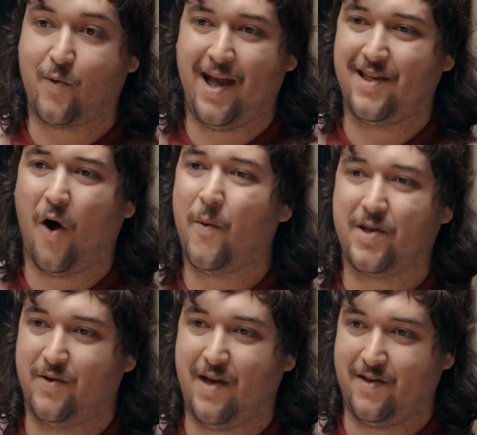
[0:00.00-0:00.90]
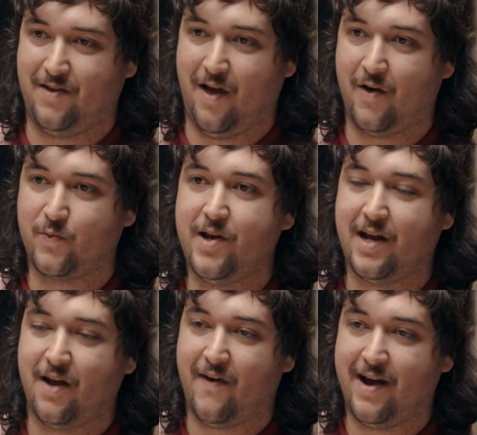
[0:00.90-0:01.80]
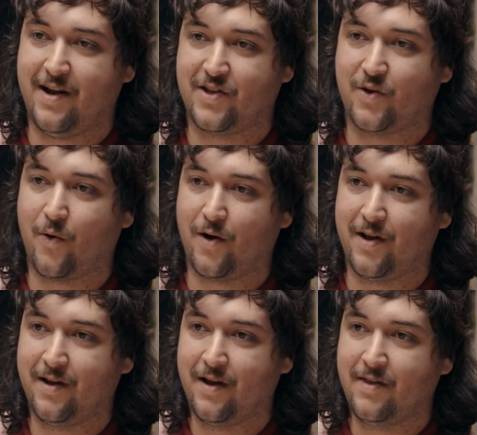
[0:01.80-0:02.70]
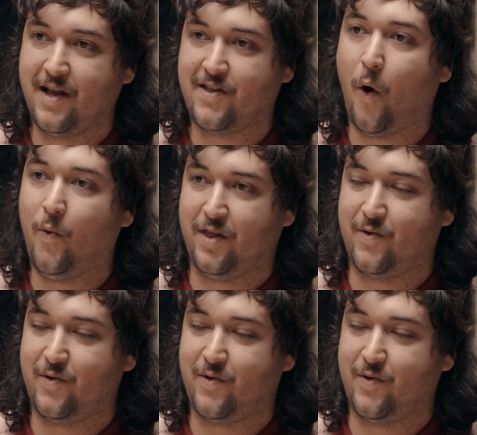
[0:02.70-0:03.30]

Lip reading: rent's always $3,000. Where are you gonna find a sword that's only